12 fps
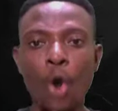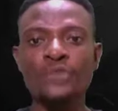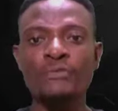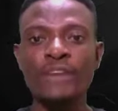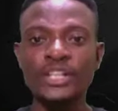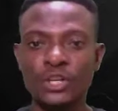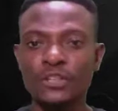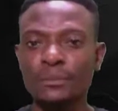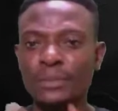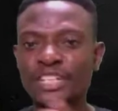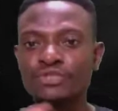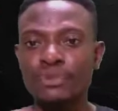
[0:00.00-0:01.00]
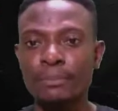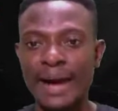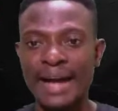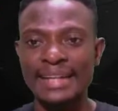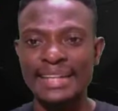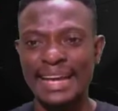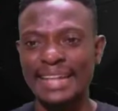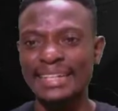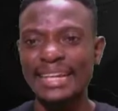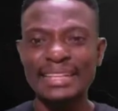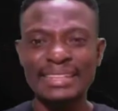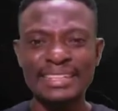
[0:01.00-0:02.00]
old-fashioned military band and
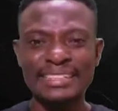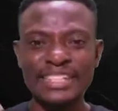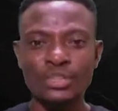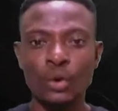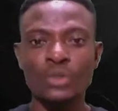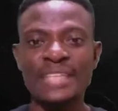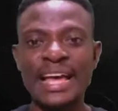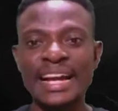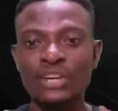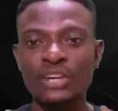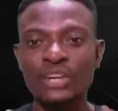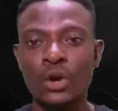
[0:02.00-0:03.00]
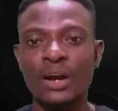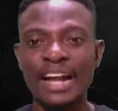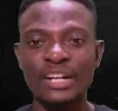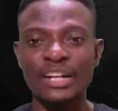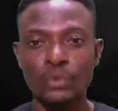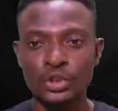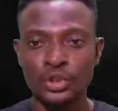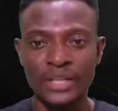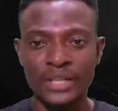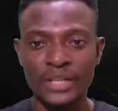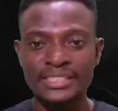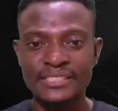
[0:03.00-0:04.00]
the discotheque rock and roll
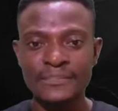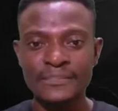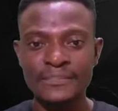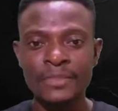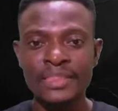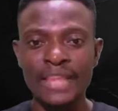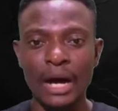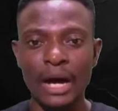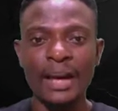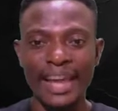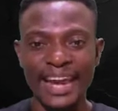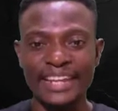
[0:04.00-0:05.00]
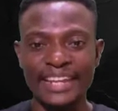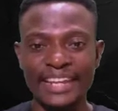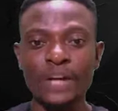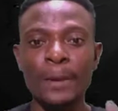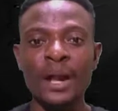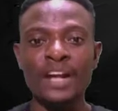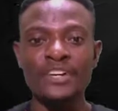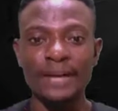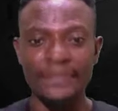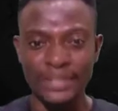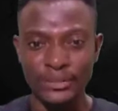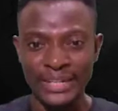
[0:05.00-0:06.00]
joints. Now, in the third
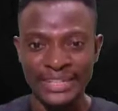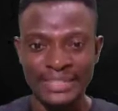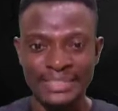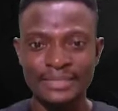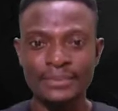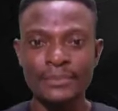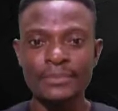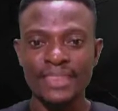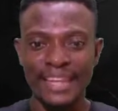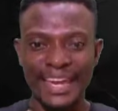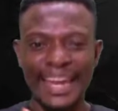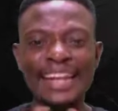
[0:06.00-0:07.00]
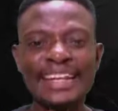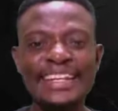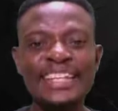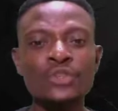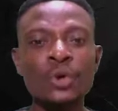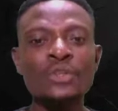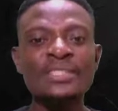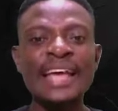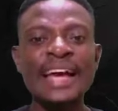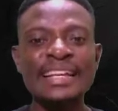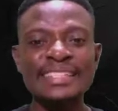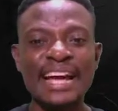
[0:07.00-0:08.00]
paragraph, it reads, In
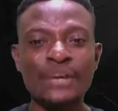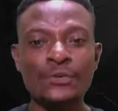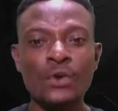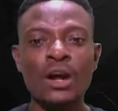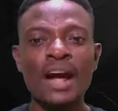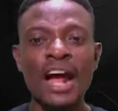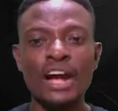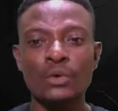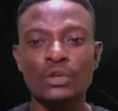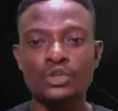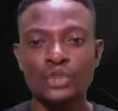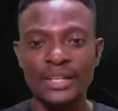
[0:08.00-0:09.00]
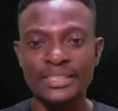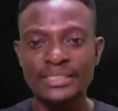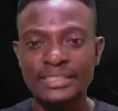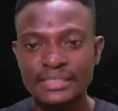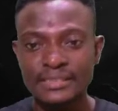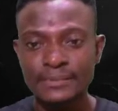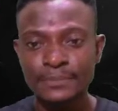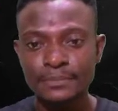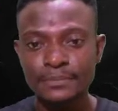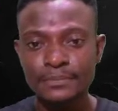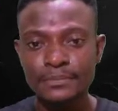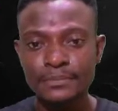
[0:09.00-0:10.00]
discotheques and rock and roll joints,
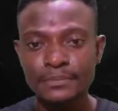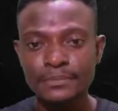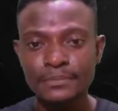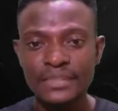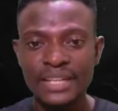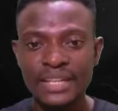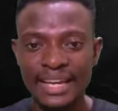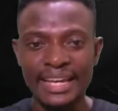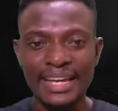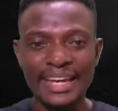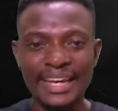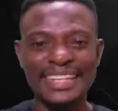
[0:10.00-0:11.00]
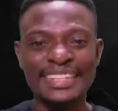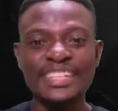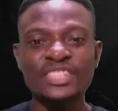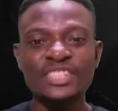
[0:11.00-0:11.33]
the